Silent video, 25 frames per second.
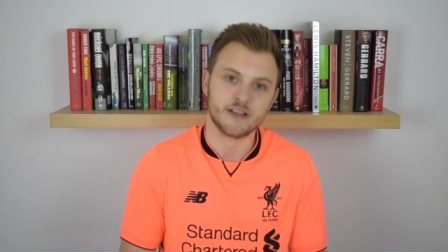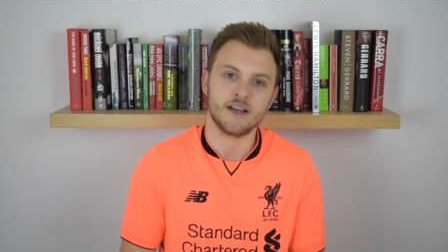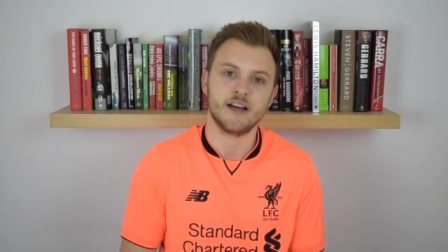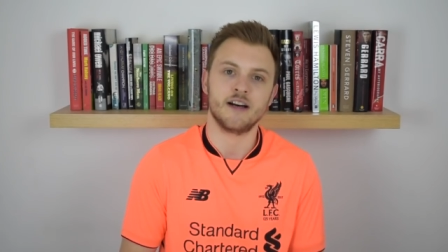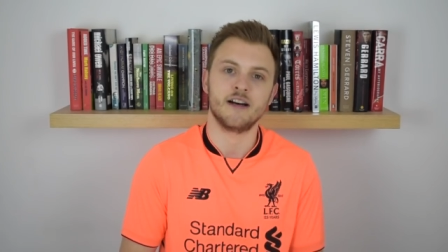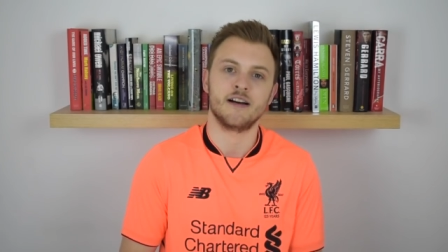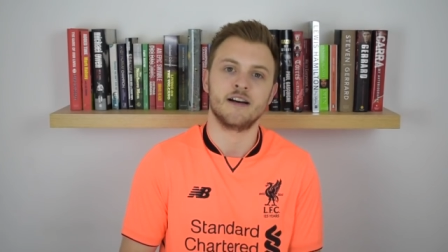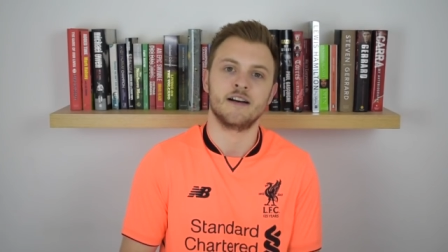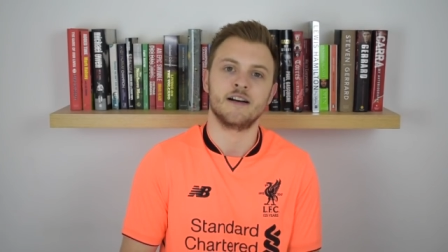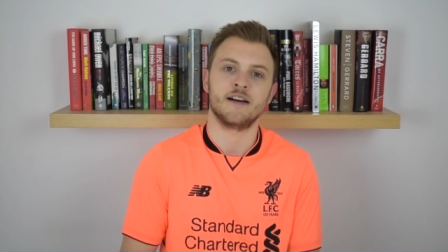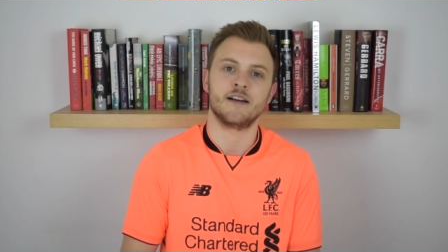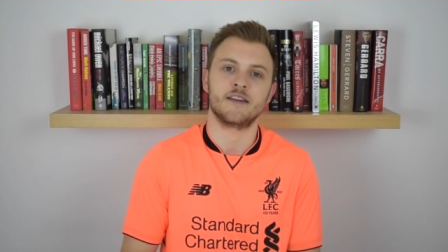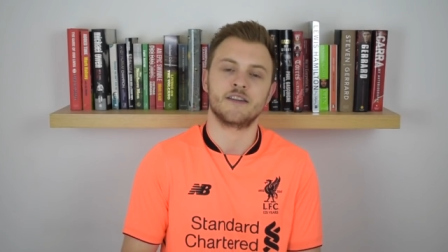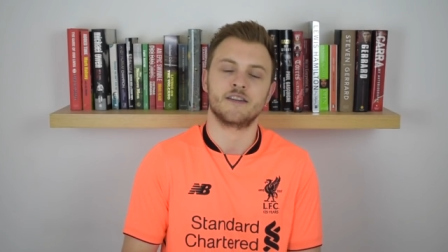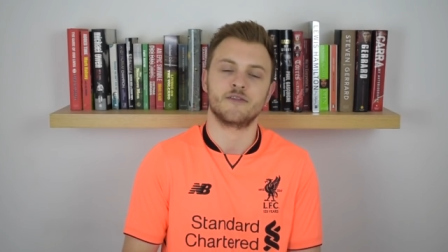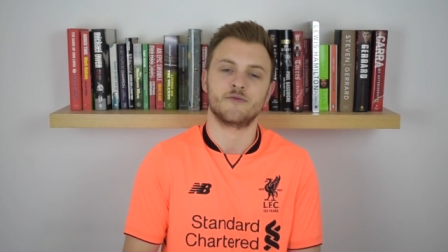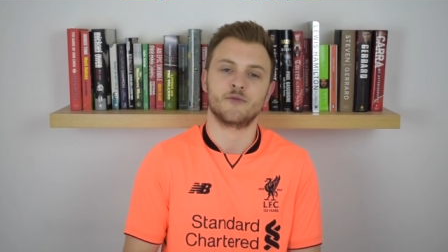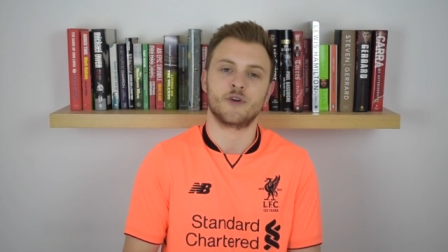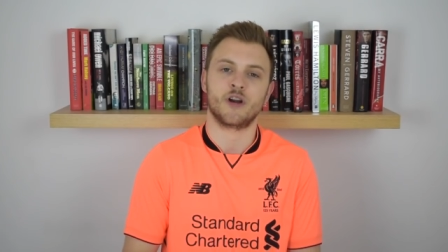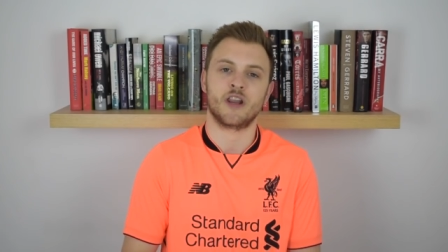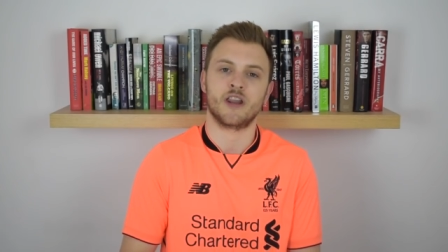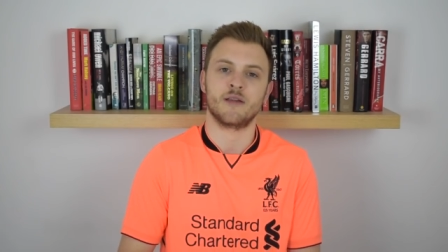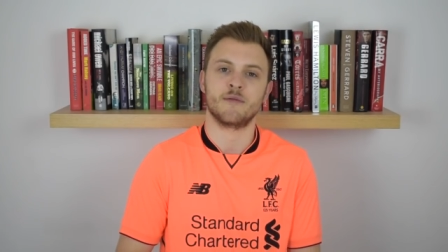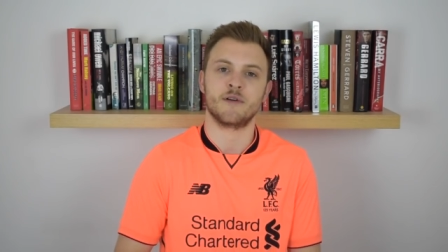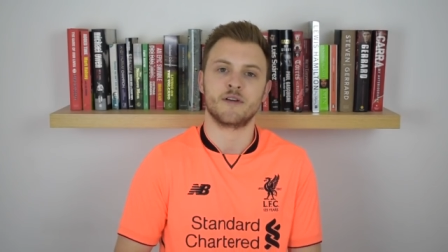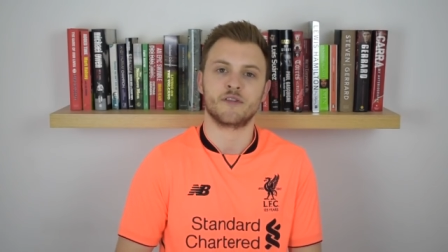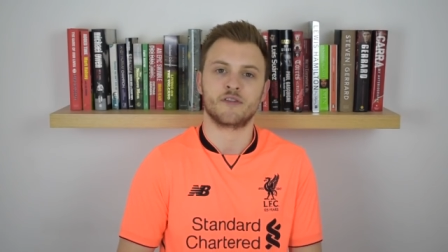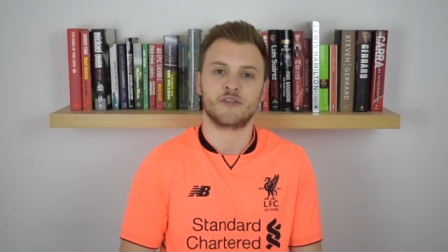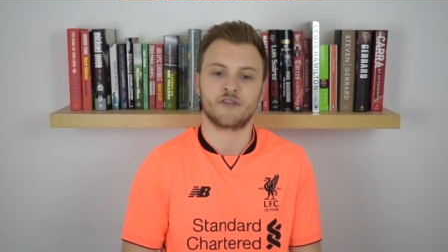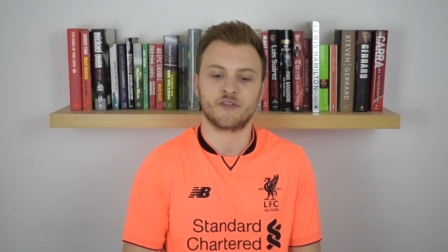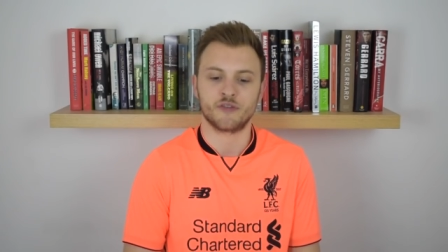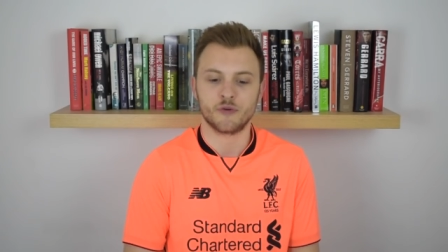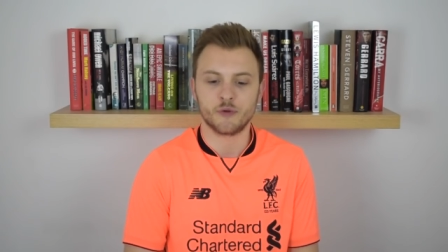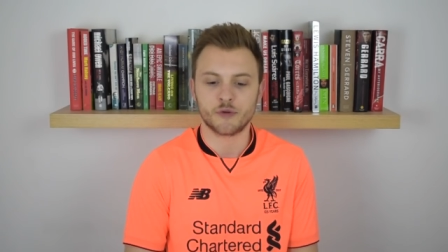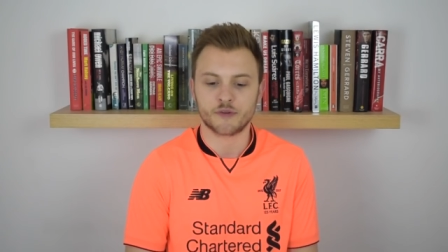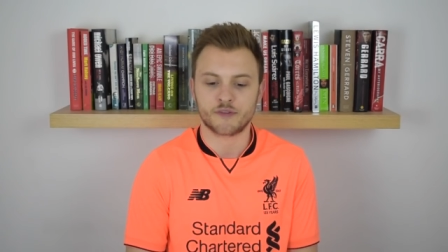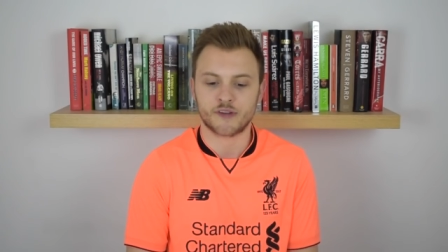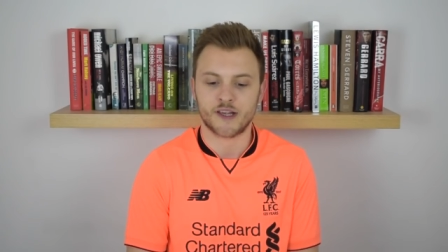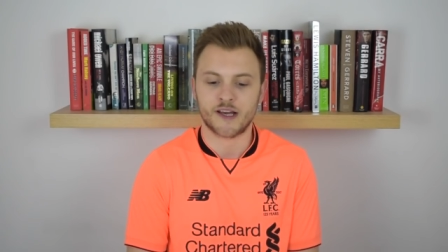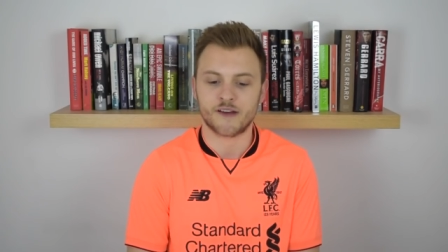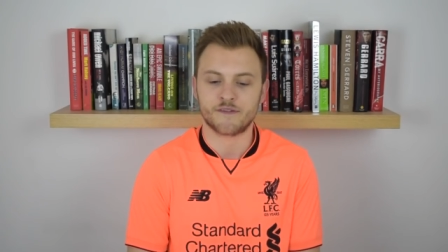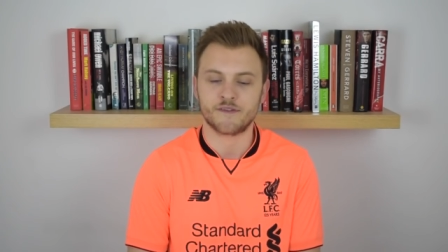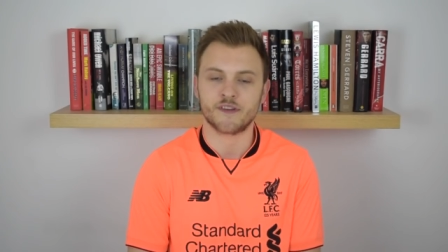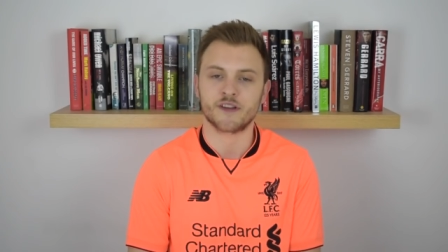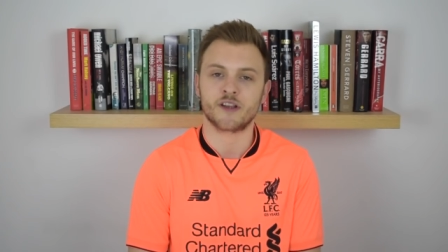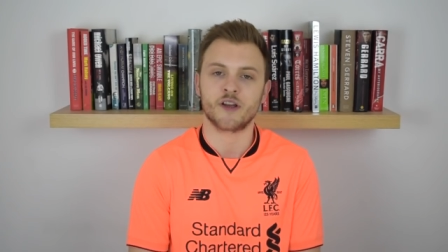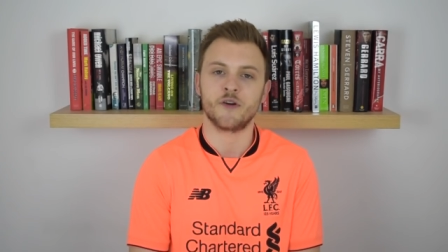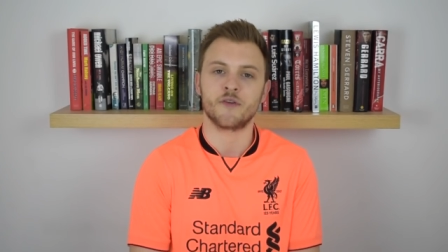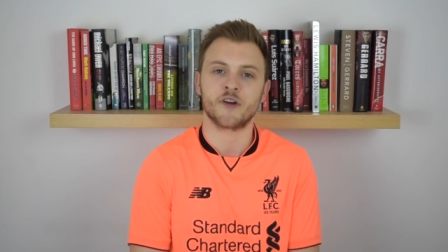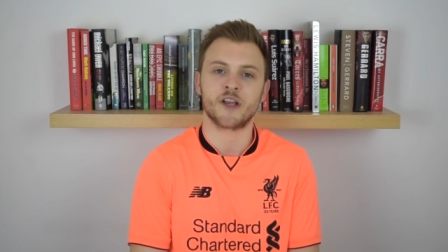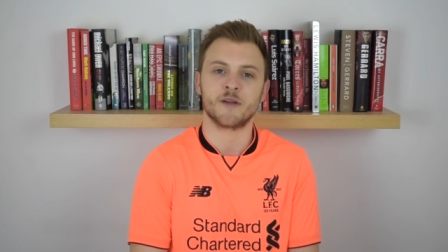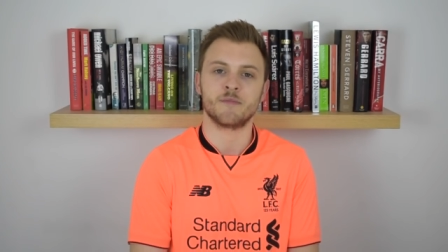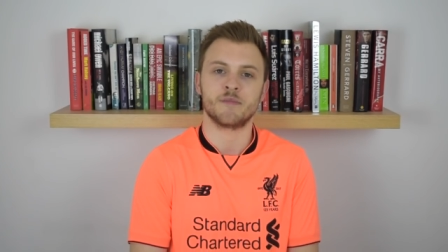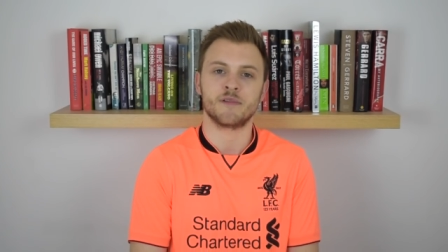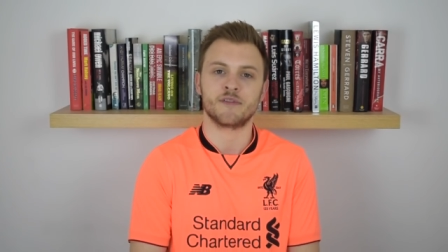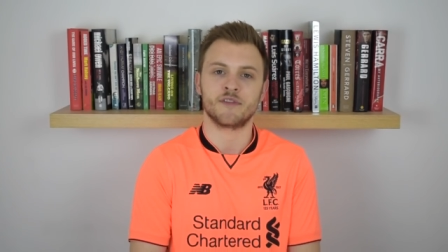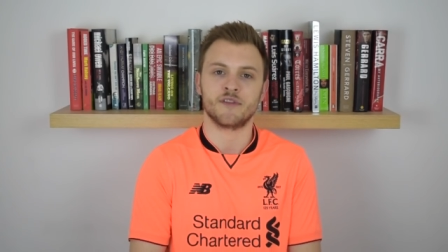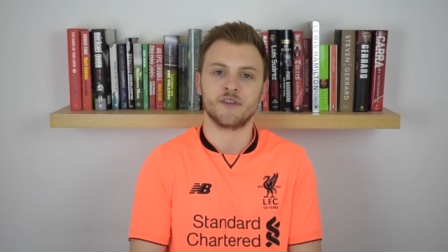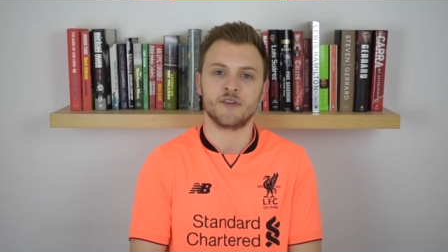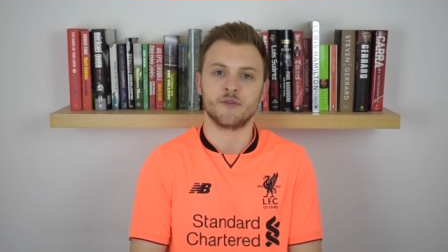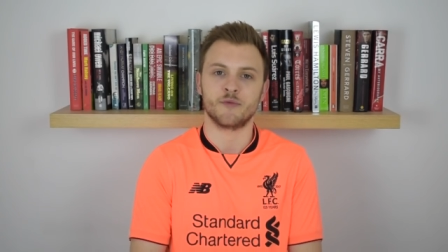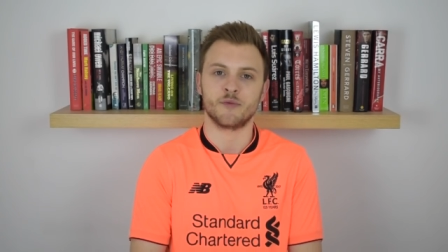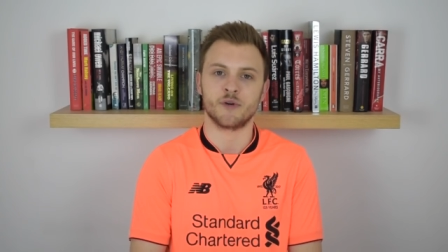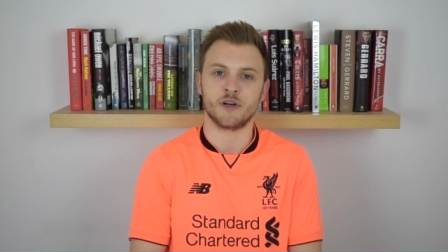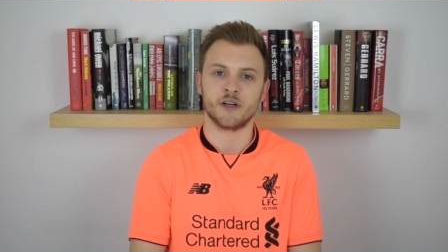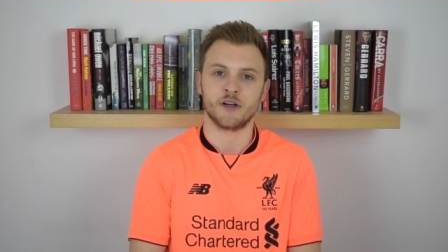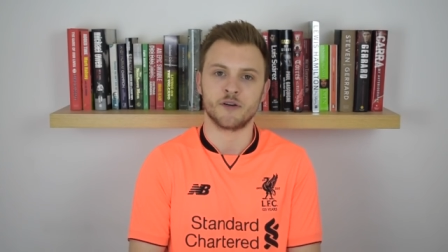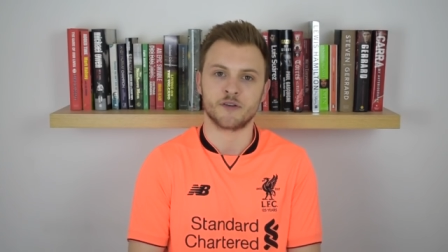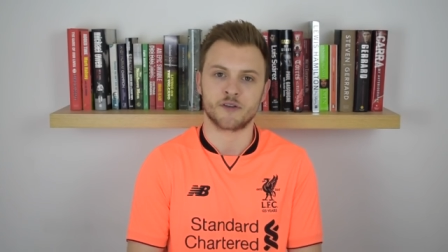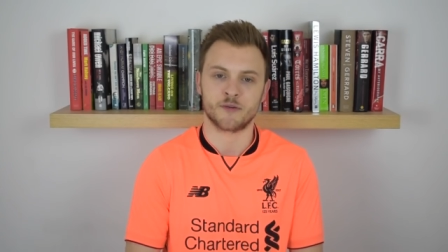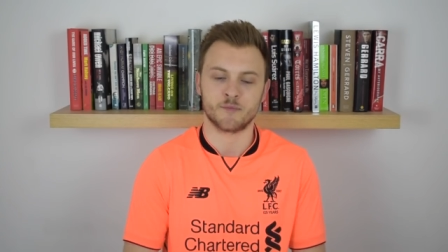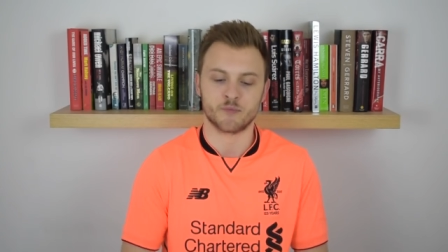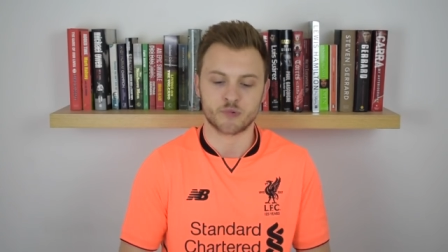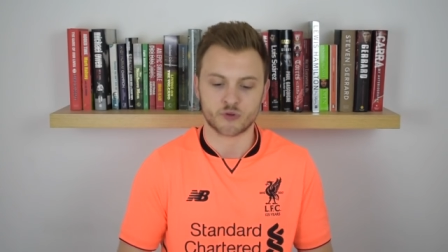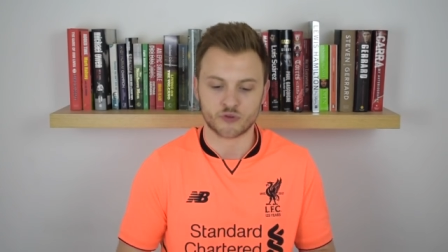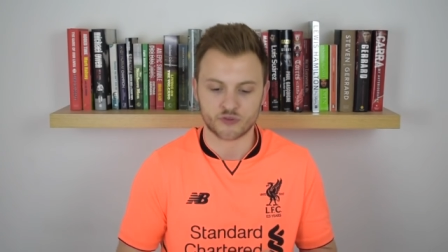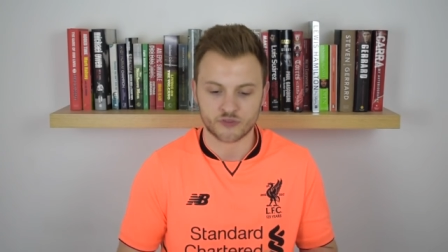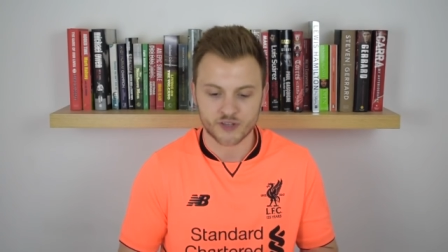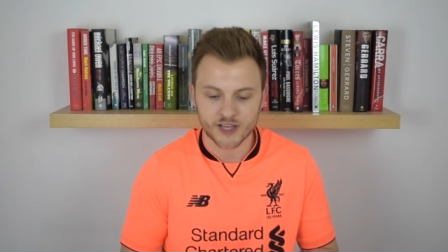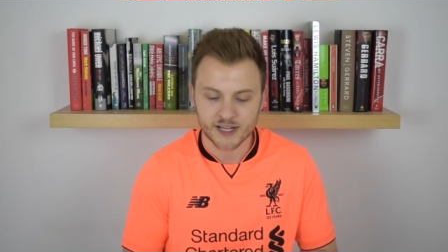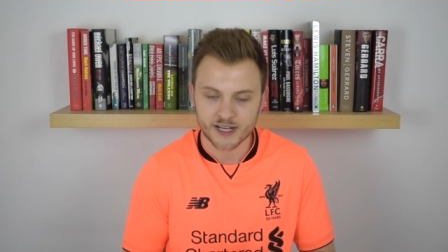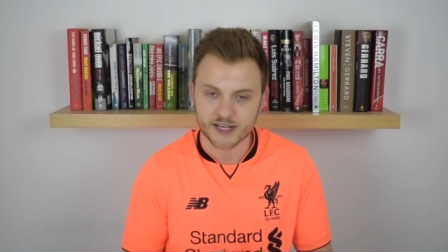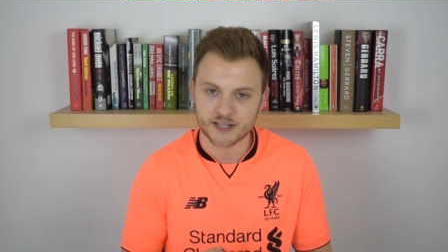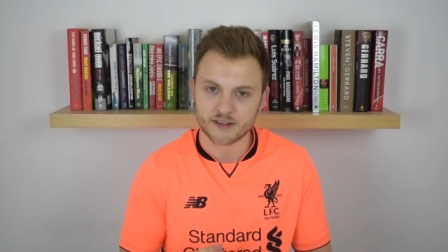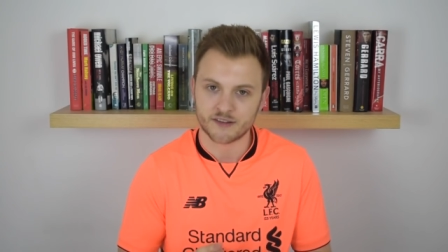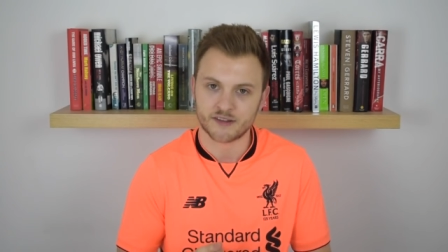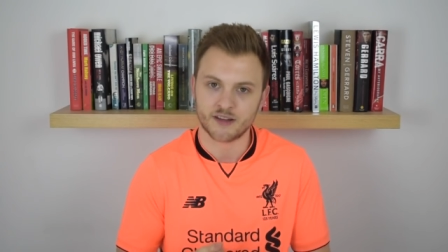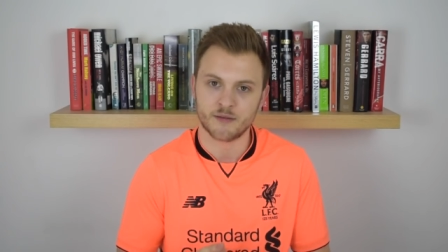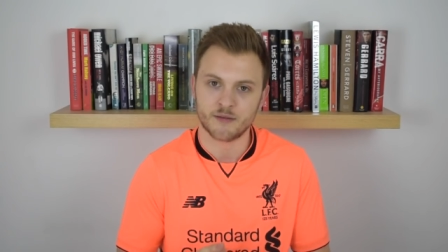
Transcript: uh, one of the most sought-after goalkeepers in the world. The Brazilian's